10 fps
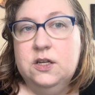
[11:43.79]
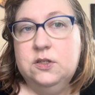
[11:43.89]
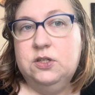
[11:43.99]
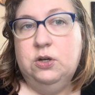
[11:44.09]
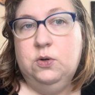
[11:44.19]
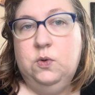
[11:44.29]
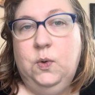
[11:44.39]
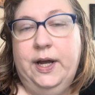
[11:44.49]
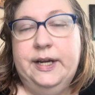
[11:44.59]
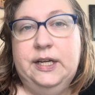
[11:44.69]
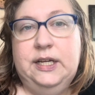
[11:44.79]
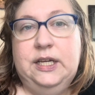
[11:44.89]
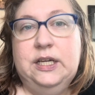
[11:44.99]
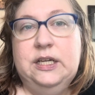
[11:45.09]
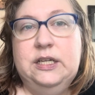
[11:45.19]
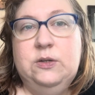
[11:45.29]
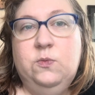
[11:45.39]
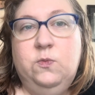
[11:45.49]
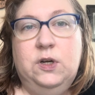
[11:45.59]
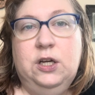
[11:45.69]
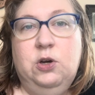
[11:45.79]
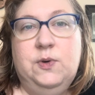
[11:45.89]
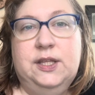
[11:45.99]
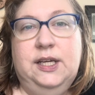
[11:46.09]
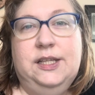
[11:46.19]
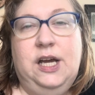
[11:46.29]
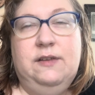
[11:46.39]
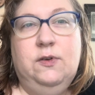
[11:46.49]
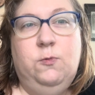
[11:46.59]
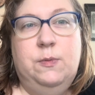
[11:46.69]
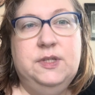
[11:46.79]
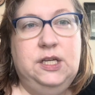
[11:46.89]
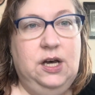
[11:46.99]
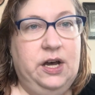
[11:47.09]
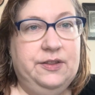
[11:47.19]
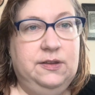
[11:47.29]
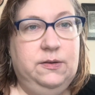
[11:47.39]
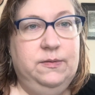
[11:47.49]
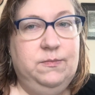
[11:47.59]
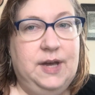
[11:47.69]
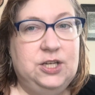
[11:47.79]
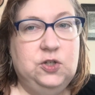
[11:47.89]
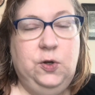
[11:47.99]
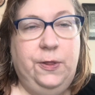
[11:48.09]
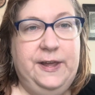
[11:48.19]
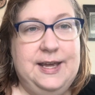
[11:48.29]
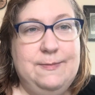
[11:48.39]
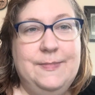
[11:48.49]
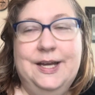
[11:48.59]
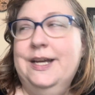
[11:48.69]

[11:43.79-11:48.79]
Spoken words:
So I want to go with like kind of a whimsy goth magical theme.